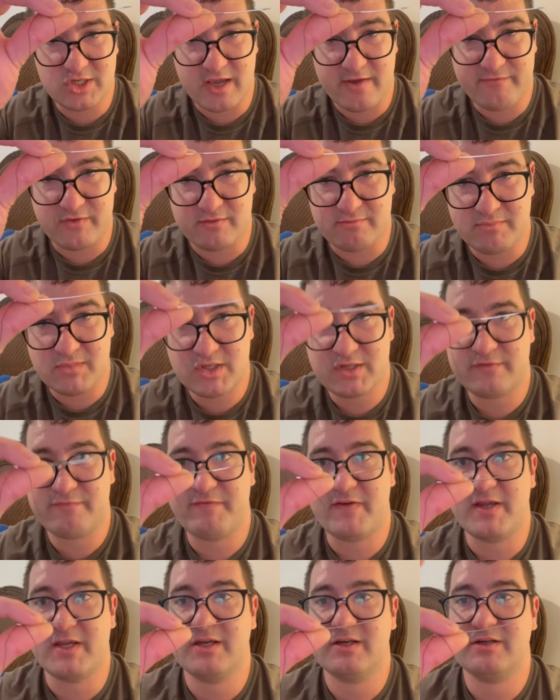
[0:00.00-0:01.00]
your middle
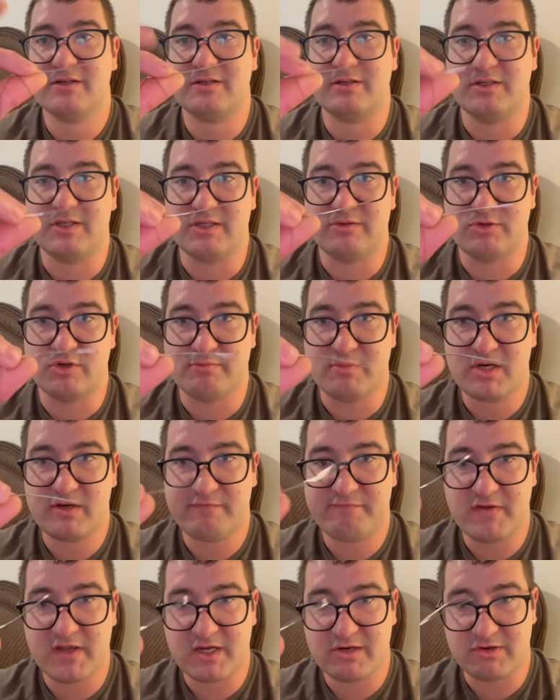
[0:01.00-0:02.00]

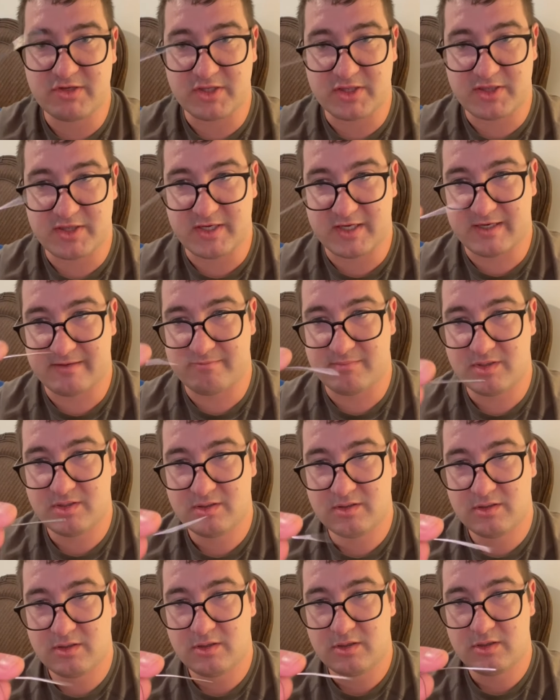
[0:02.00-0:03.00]
finger and thumb
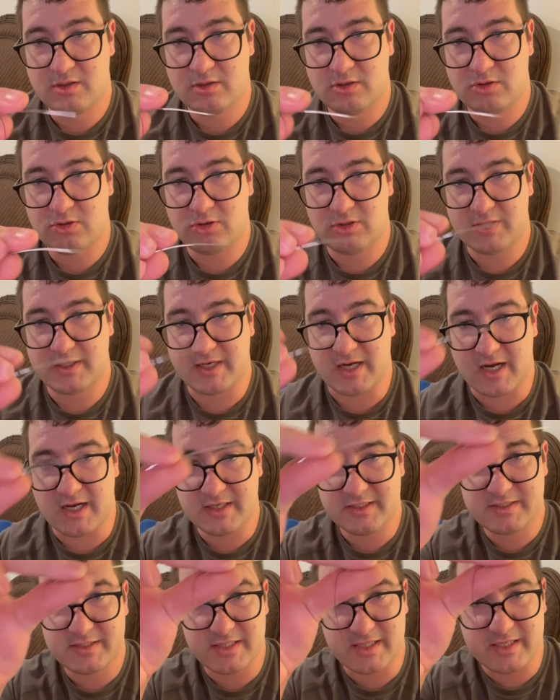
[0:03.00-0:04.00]
holding
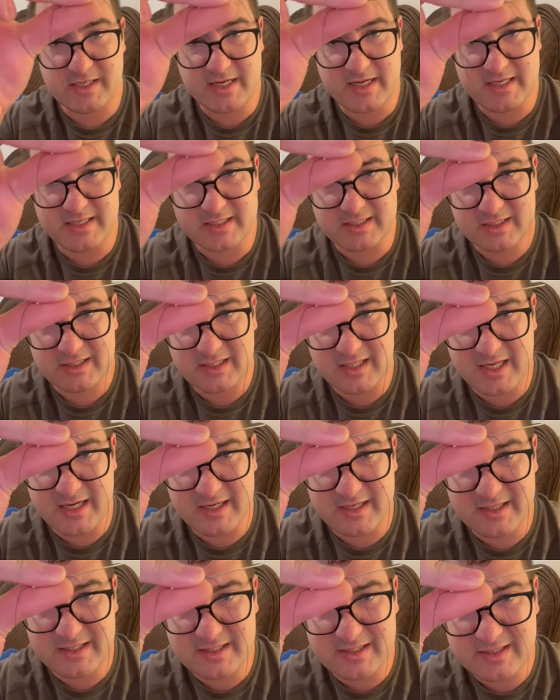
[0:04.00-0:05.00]
onto the needle,
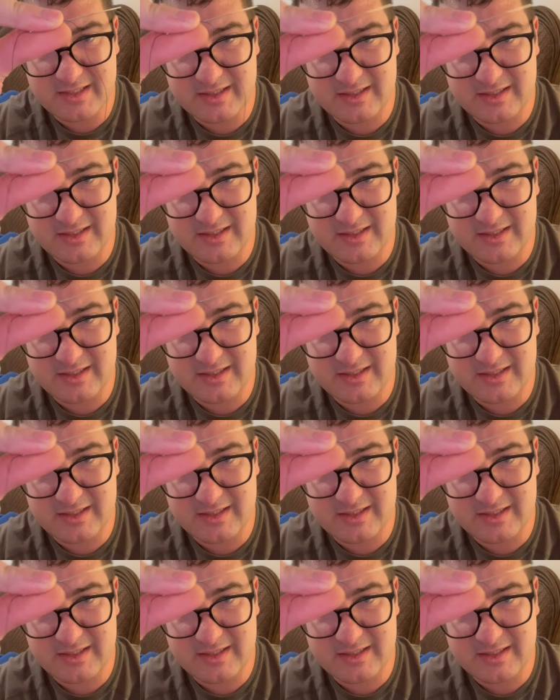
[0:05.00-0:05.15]
and